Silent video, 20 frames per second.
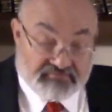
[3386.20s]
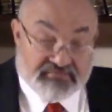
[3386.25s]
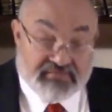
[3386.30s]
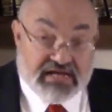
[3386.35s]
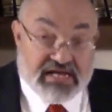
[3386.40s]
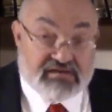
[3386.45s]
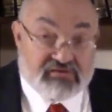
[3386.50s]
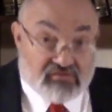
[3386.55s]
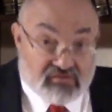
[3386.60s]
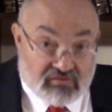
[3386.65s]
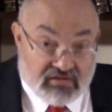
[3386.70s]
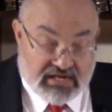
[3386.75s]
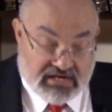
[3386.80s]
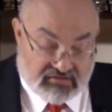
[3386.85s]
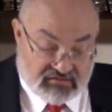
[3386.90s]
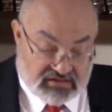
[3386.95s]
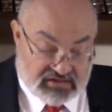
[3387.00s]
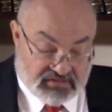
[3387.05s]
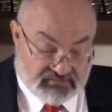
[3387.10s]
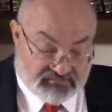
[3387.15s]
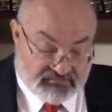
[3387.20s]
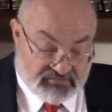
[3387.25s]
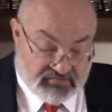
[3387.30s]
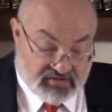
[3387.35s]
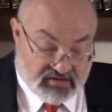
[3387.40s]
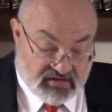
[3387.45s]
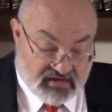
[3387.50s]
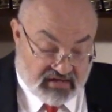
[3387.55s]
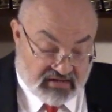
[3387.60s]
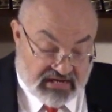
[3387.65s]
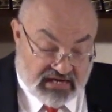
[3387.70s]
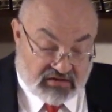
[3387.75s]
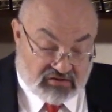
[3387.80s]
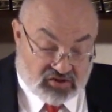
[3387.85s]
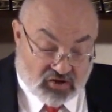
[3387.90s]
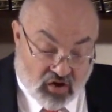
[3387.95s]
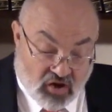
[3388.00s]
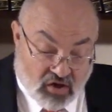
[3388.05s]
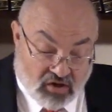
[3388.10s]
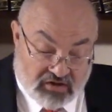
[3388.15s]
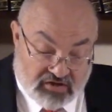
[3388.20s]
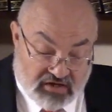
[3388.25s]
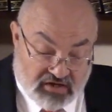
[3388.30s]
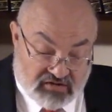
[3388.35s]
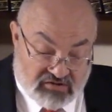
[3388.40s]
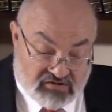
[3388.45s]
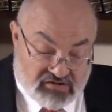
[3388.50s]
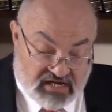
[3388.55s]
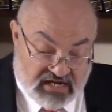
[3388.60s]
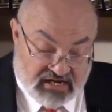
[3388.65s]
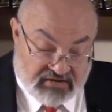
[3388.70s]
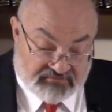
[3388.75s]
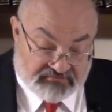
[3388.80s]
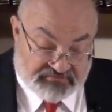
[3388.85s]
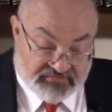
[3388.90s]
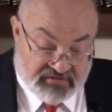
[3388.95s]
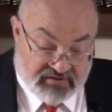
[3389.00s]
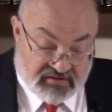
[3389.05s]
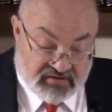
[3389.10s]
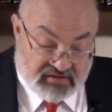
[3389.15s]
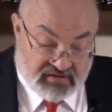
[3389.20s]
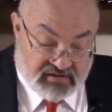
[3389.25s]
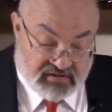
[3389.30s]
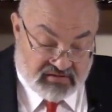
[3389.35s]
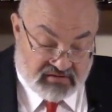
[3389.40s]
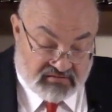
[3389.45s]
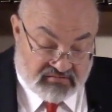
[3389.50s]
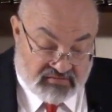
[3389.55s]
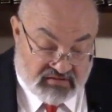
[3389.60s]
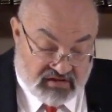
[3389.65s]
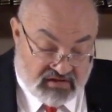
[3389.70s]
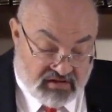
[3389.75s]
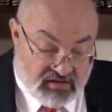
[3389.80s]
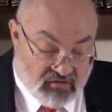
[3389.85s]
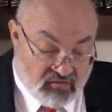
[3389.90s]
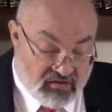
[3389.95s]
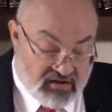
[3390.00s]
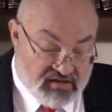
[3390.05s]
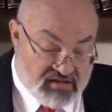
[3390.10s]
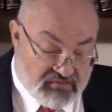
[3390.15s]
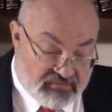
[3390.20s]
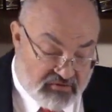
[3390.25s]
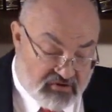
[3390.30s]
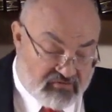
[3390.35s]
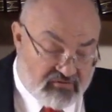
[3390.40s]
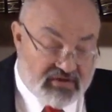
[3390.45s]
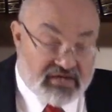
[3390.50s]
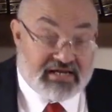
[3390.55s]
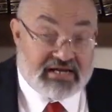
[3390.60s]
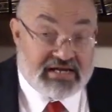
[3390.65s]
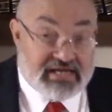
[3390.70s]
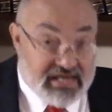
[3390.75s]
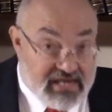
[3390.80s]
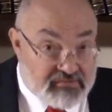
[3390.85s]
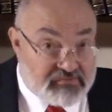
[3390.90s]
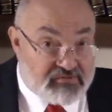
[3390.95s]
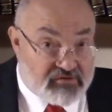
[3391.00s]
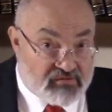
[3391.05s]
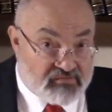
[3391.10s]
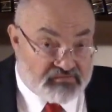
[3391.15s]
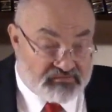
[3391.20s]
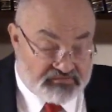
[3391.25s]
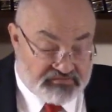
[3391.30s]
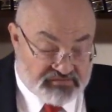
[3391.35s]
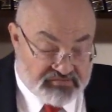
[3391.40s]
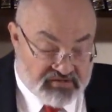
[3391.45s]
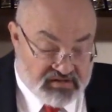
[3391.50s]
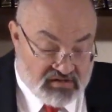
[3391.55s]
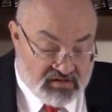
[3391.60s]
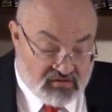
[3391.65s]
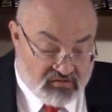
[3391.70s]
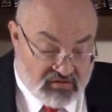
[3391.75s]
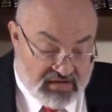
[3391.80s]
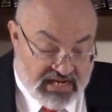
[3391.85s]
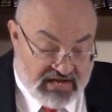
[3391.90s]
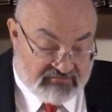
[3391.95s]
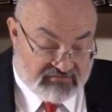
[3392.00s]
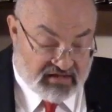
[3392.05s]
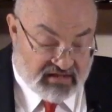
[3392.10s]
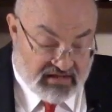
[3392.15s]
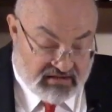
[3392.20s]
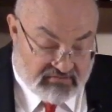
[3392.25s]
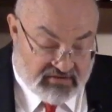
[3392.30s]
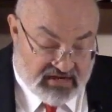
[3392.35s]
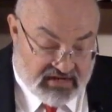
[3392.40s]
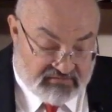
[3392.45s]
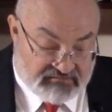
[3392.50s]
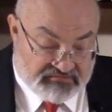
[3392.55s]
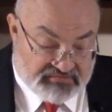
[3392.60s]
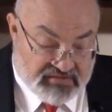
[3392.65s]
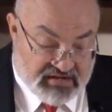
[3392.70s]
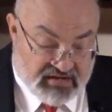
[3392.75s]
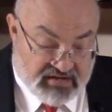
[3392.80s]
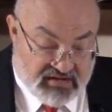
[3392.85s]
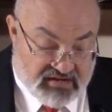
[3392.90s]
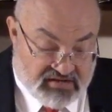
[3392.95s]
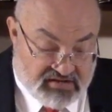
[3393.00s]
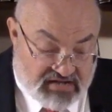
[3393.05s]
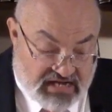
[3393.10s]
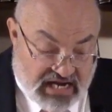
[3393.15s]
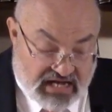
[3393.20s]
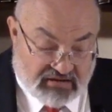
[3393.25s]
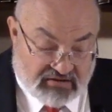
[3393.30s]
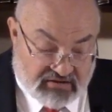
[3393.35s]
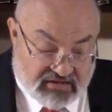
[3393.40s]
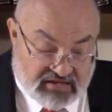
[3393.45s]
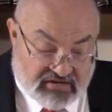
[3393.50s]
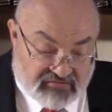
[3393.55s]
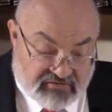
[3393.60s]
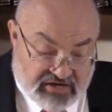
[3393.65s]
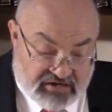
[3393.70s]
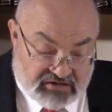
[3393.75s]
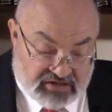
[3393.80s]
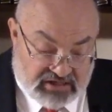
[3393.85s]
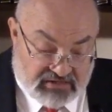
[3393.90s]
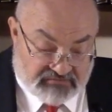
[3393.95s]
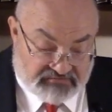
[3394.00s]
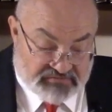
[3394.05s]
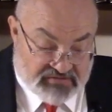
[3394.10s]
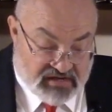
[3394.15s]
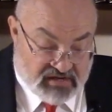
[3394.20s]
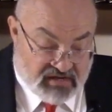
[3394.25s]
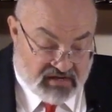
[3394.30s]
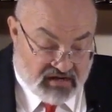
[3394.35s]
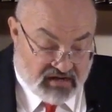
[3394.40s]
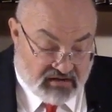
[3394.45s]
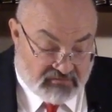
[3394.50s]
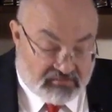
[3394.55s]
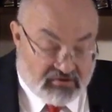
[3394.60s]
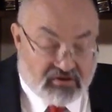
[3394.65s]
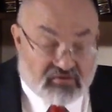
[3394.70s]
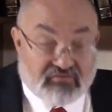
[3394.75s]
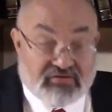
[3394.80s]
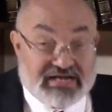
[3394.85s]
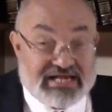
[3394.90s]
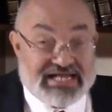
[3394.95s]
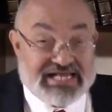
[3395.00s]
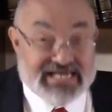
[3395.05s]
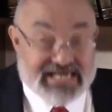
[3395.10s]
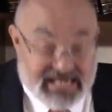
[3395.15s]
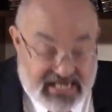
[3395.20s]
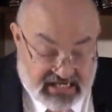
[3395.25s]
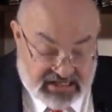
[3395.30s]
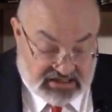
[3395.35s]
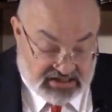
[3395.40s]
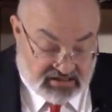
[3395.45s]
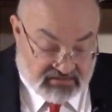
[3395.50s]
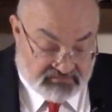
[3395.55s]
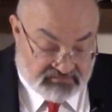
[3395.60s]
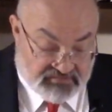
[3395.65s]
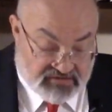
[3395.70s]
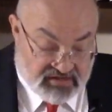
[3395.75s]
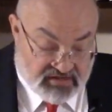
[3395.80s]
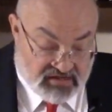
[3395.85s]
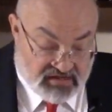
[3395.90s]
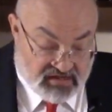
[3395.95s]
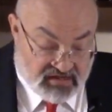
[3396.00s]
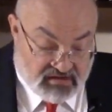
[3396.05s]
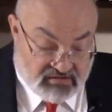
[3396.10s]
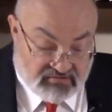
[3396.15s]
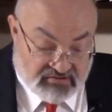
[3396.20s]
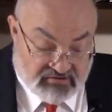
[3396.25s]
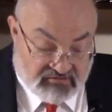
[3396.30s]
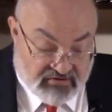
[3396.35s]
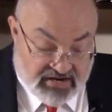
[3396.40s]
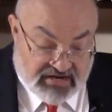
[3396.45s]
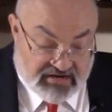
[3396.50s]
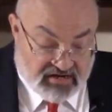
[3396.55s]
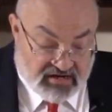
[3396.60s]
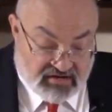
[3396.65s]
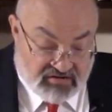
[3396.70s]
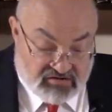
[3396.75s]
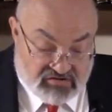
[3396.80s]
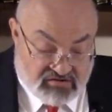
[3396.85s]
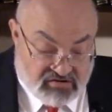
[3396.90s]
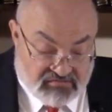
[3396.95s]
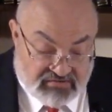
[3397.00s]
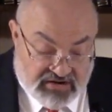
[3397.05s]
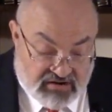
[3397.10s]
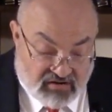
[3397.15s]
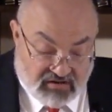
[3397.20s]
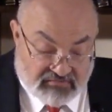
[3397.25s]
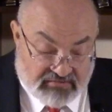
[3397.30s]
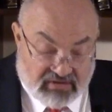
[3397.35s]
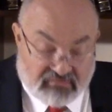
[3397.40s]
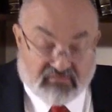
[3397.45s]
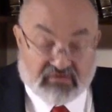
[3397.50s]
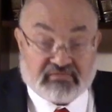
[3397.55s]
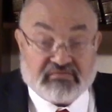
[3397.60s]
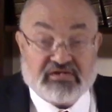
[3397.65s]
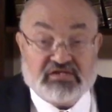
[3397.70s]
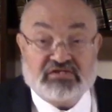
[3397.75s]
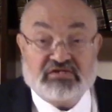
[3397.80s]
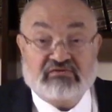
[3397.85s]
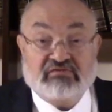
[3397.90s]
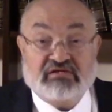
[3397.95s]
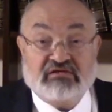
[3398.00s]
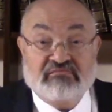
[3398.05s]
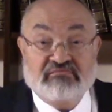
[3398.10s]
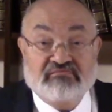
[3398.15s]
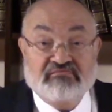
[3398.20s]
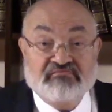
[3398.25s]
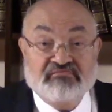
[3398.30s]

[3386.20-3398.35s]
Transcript: They had their own language, a language all could understand. Whereas a book written in Hebrew would have a limited scholarly readership, a book written in Yiddish could be read and understood by all men, women, and children.